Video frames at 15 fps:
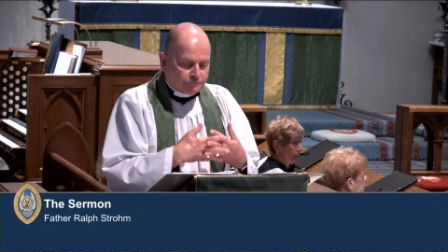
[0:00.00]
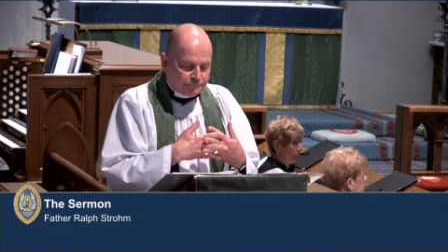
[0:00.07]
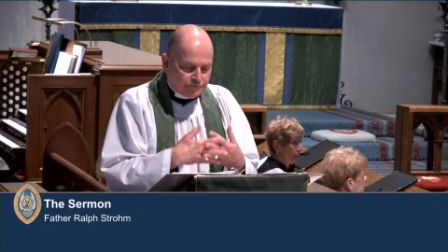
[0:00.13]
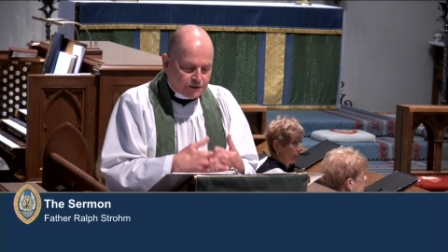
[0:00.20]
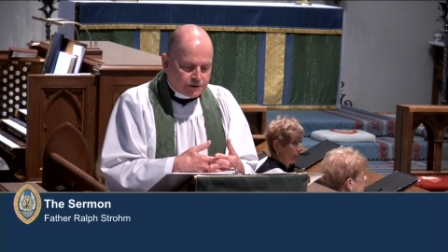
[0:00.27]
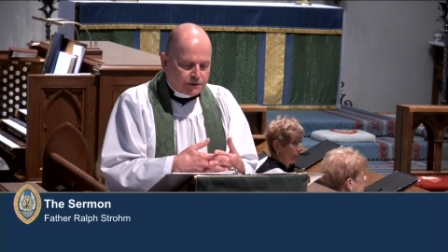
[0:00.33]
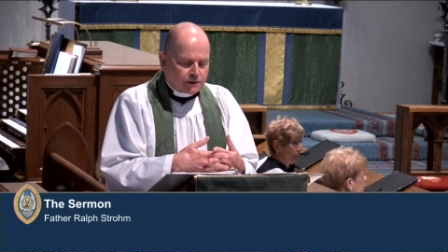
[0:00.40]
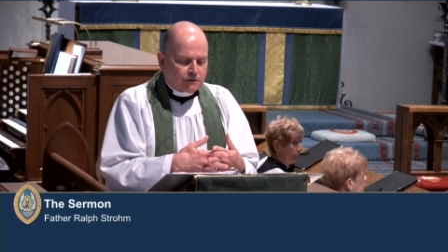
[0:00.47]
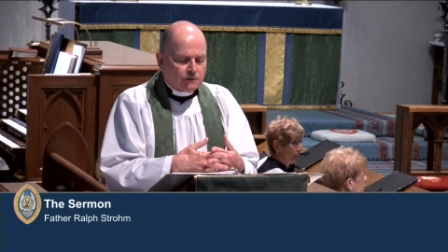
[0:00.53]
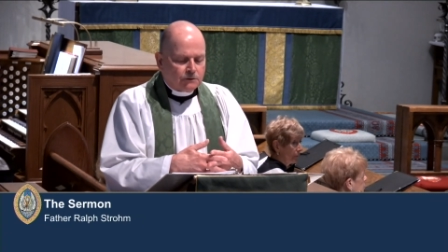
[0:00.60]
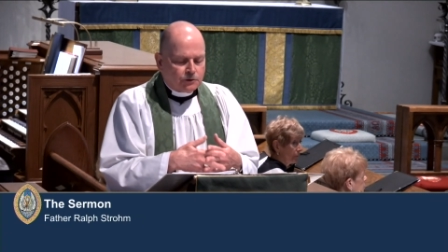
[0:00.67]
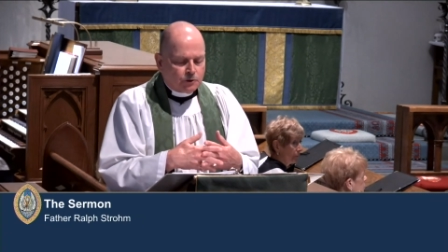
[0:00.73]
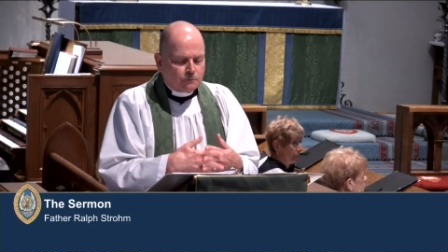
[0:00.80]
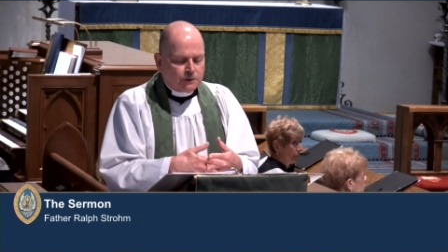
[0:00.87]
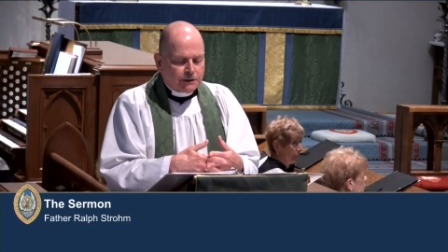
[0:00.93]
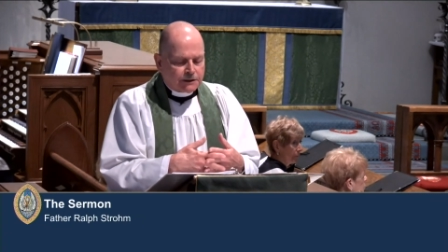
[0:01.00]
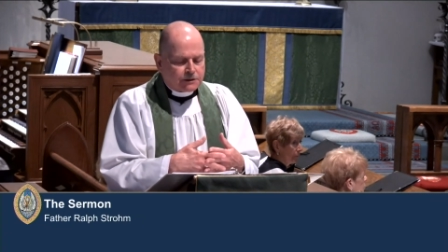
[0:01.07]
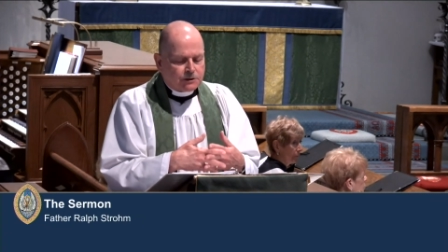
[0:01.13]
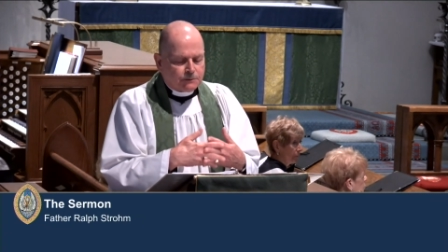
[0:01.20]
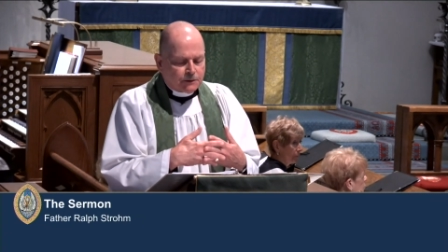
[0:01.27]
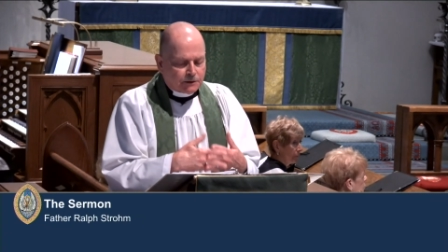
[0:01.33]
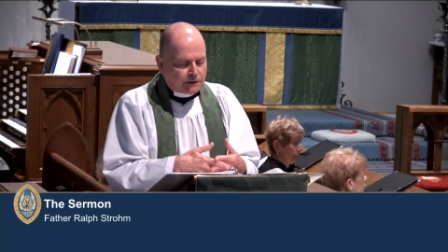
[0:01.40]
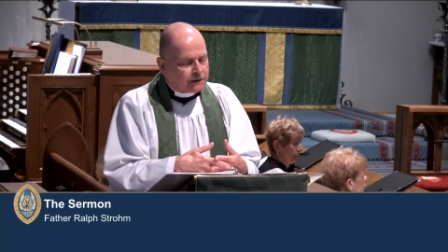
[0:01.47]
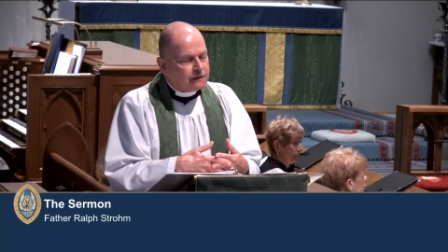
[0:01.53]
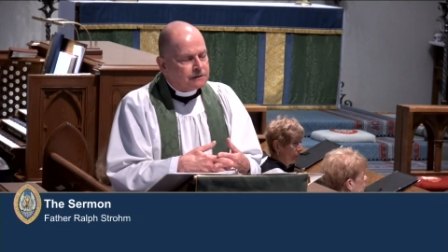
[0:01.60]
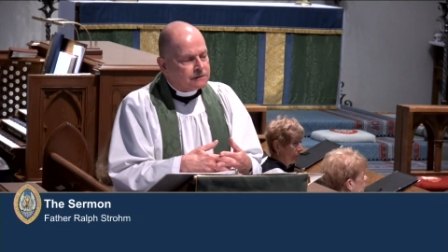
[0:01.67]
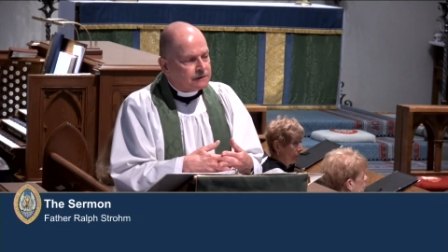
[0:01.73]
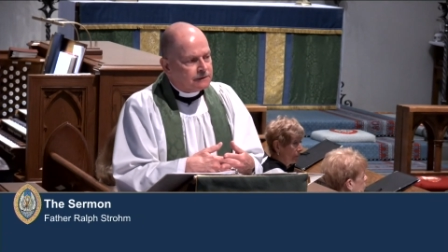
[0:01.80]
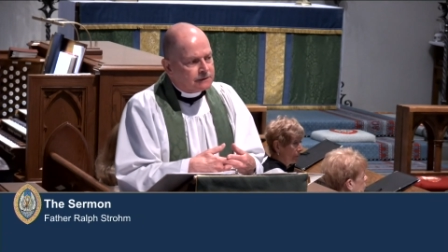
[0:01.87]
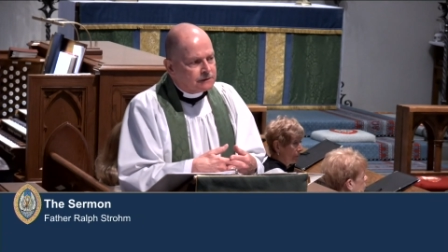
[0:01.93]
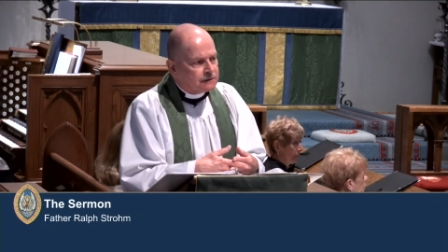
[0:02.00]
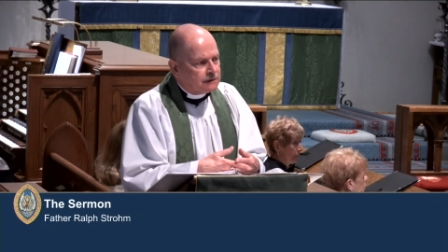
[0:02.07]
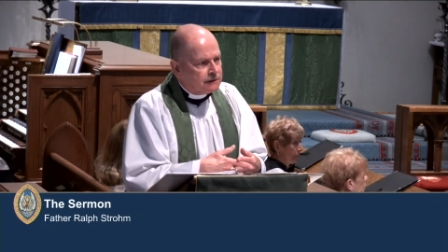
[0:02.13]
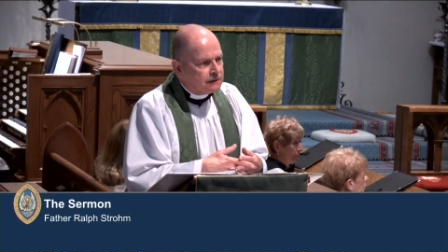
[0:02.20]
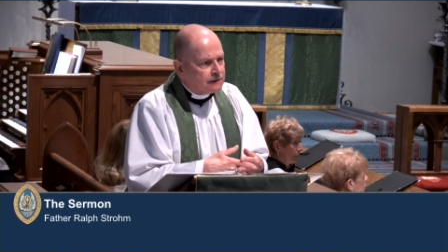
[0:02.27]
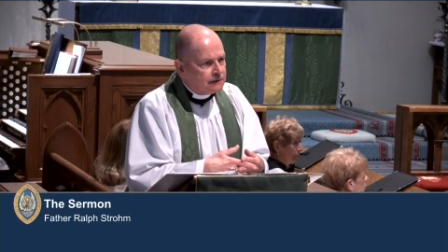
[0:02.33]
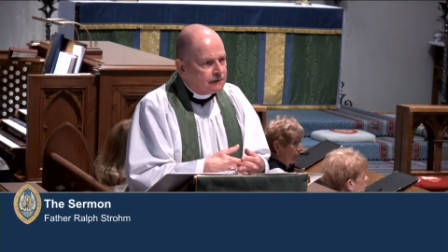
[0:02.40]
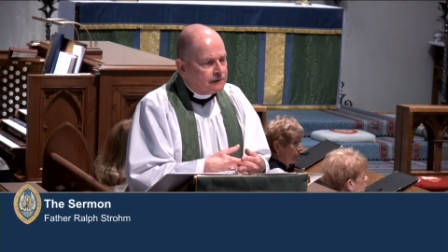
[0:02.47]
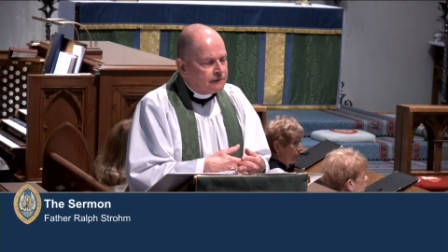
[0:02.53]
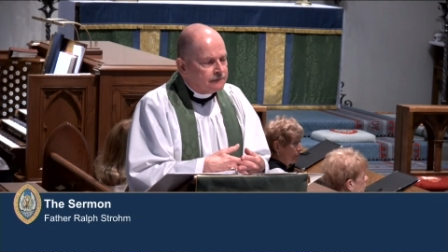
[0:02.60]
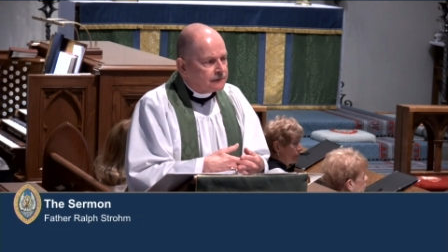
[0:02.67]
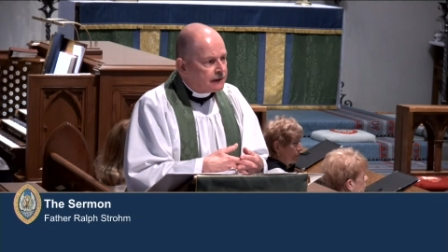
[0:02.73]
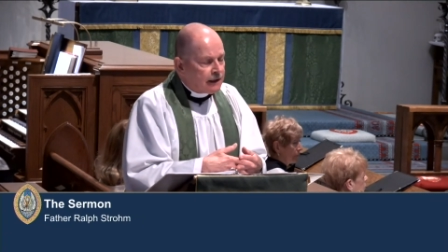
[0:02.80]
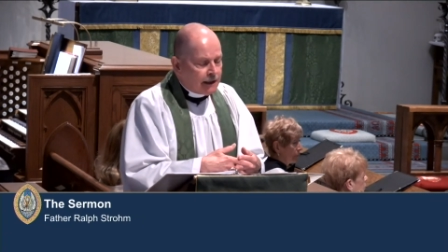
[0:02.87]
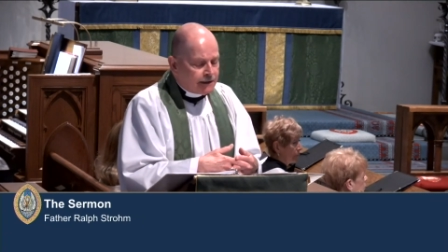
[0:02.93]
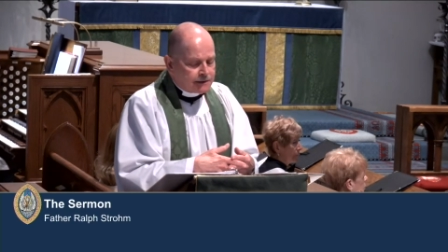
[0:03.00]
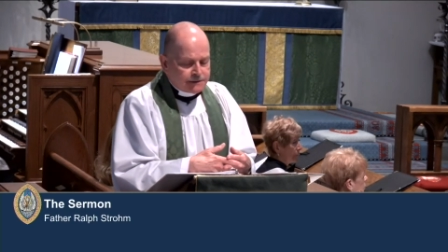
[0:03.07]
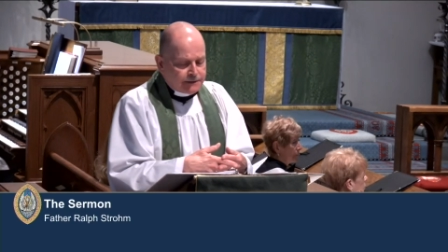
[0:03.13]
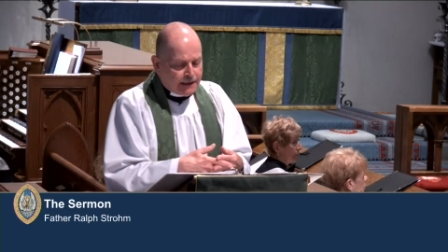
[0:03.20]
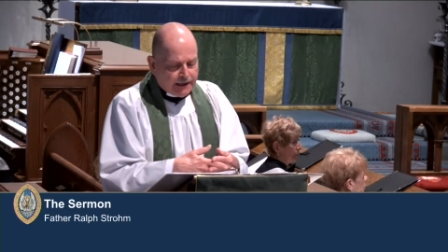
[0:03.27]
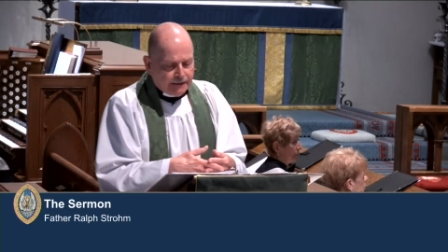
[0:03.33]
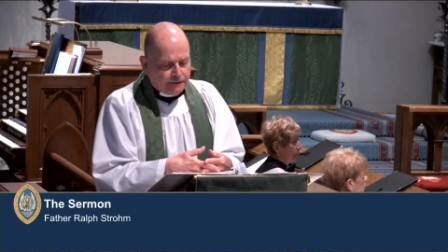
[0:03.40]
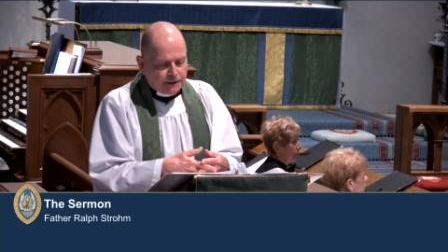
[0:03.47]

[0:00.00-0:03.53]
physical human experiences. God is not